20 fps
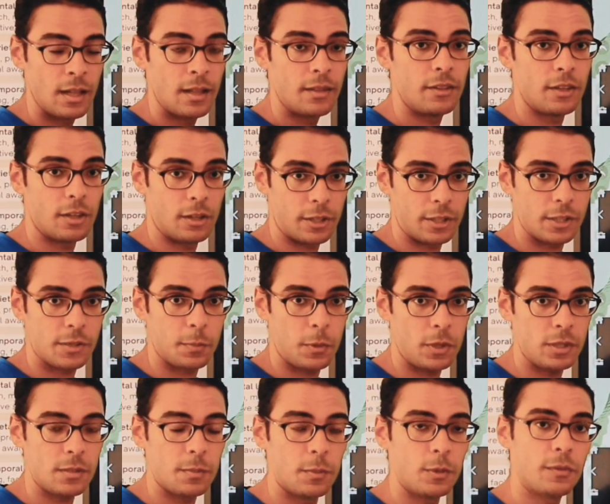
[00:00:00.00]
They are
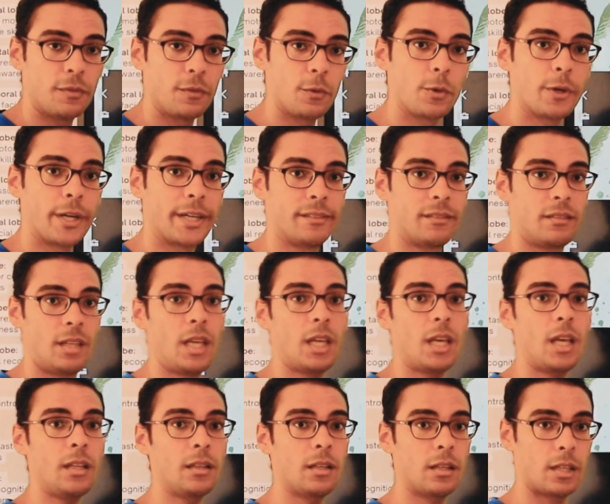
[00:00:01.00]
responsible for
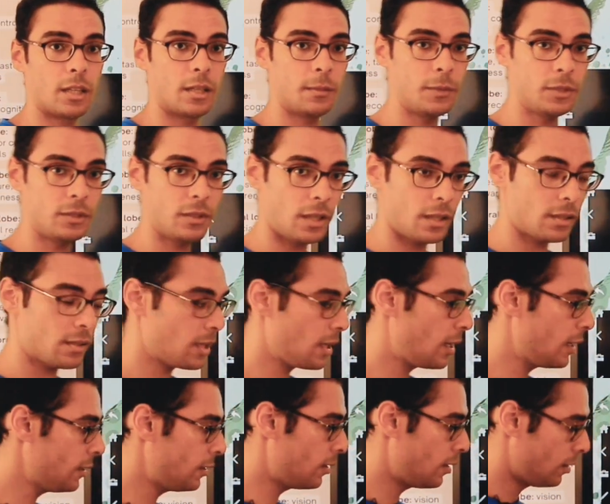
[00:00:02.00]
taking the carbon
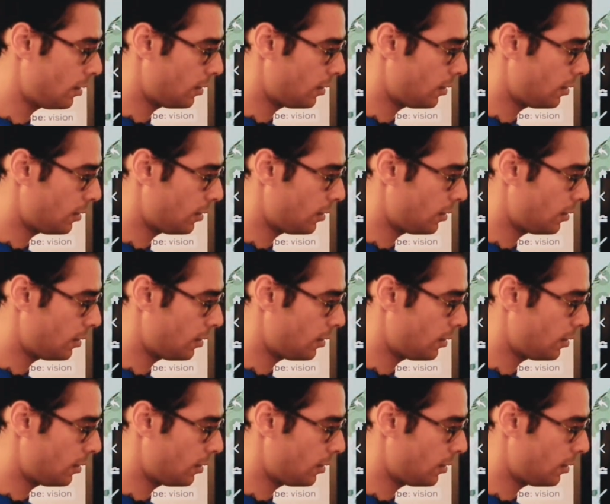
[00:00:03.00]
dioxide.